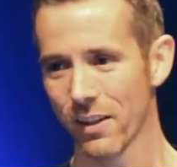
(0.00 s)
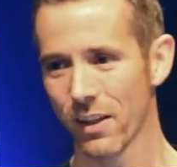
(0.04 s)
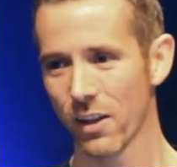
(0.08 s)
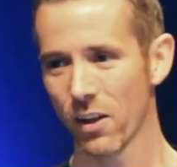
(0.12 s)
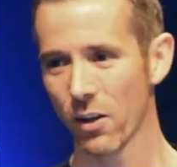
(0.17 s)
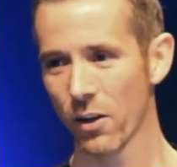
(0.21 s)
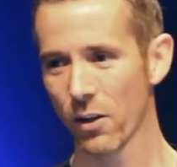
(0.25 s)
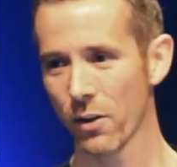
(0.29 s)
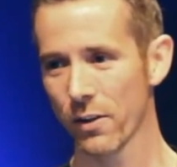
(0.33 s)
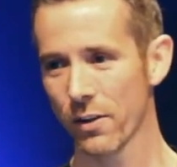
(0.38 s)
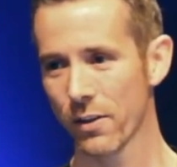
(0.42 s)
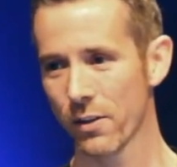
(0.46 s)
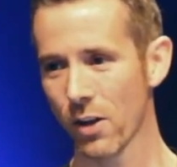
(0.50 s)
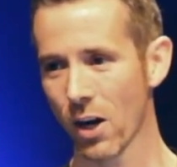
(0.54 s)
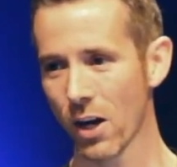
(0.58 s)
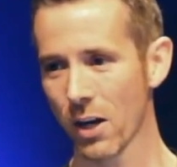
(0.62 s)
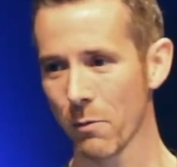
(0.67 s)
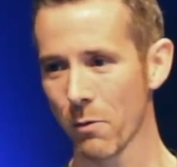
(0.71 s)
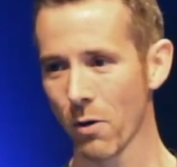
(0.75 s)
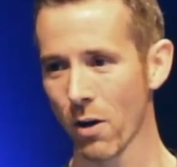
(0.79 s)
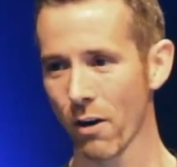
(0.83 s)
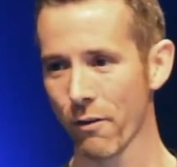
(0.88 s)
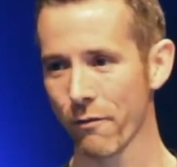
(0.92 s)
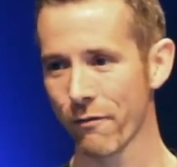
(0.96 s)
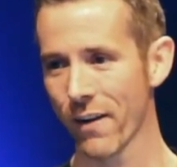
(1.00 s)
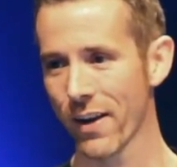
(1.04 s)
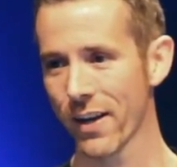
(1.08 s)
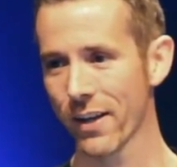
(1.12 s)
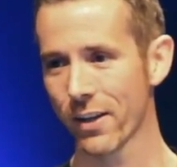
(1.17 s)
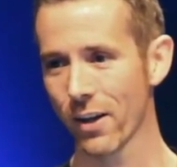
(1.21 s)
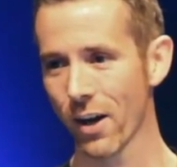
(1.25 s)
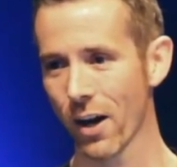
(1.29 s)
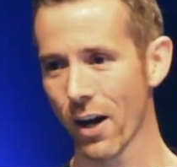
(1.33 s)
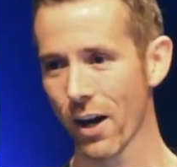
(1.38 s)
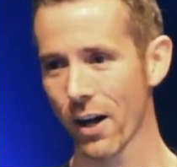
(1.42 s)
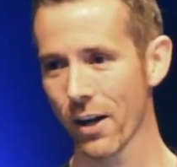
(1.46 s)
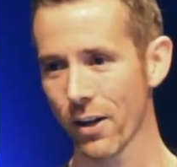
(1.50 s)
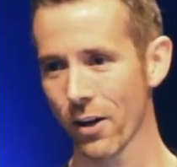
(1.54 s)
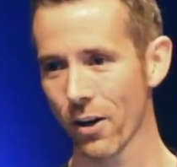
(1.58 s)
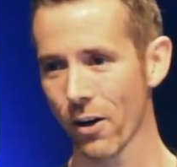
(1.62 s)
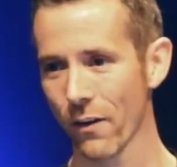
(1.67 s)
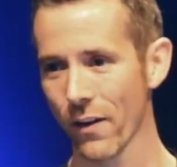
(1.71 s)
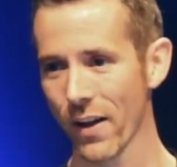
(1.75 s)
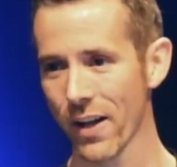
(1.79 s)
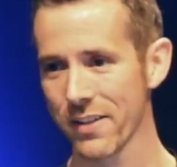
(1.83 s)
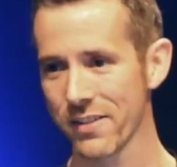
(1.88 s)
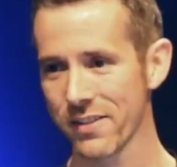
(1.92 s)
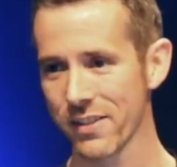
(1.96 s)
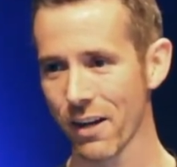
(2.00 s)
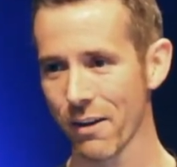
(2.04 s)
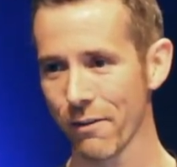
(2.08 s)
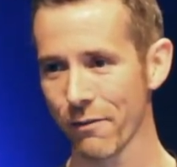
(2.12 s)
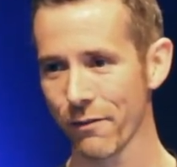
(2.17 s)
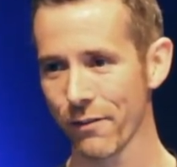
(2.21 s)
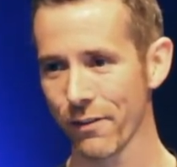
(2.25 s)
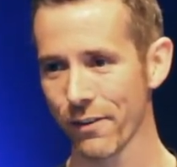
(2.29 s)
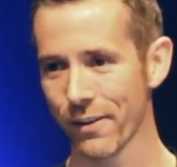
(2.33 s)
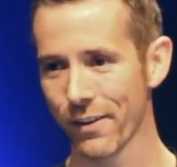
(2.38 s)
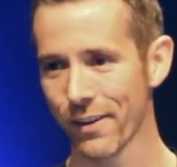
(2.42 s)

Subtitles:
You know, to talk about our fake God and all that stuff.